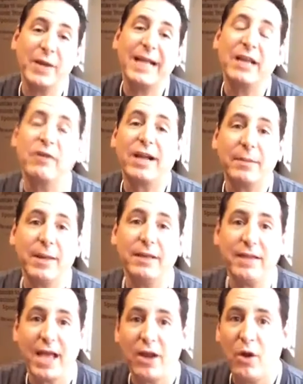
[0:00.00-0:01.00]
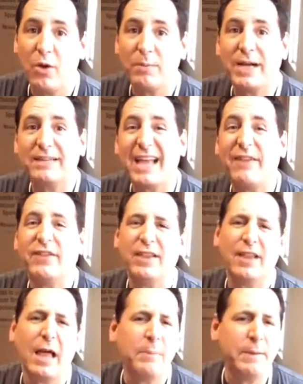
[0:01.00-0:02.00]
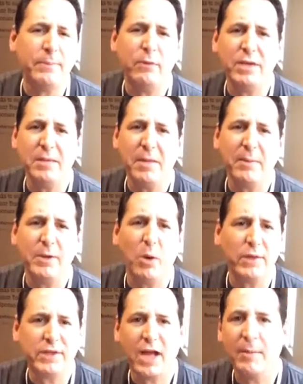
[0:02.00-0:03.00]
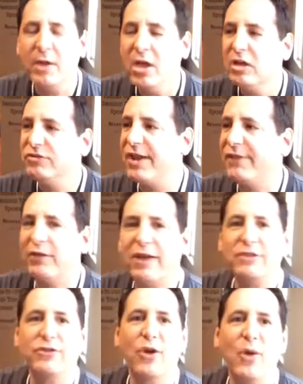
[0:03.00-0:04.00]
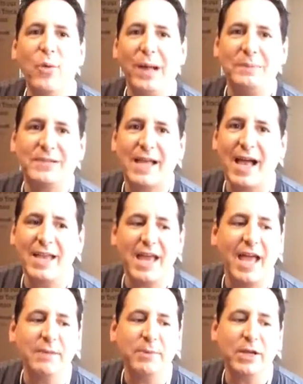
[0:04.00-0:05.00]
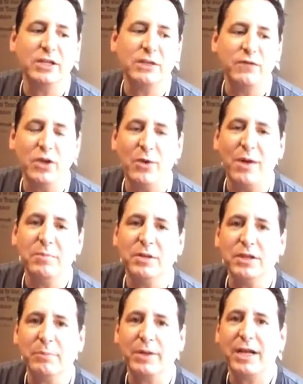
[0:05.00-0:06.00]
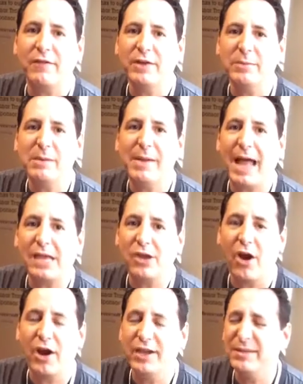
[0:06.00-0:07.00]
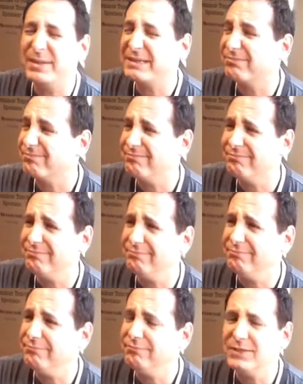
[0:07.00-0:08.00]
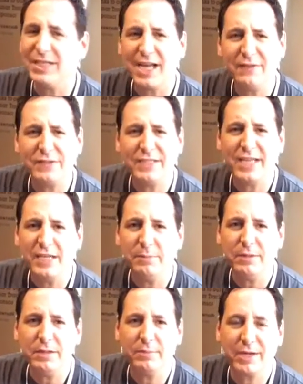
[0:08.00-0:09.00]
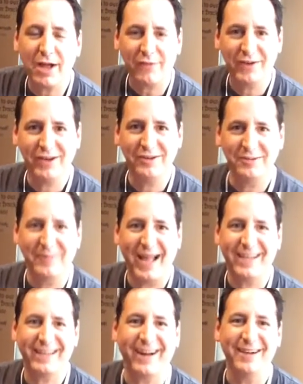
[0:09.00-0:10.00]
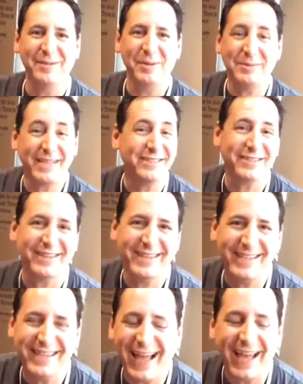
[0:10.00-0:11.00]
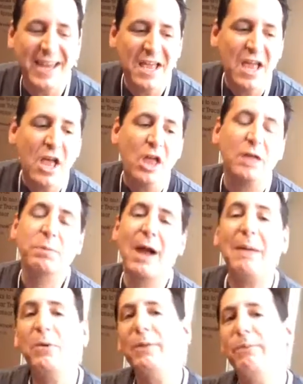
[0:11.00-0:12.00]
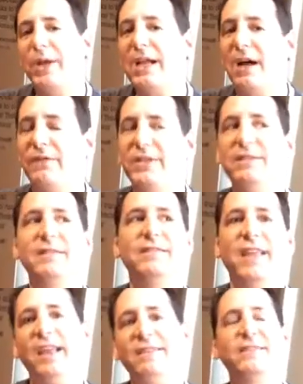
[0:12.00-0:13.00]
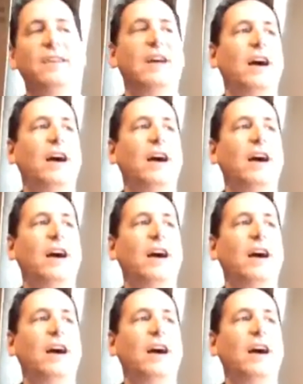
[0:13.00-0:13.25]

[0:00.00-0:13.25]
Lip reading: What I can recommend at home, because I have a lot of people email me all the time. Jeff, I read your whole website, and because of you, I built a brick oven in my backyard. I'm like, did I ever say to build a brick oven in your backyard? On my website, I certainly did not. The problem with brick ovens is this.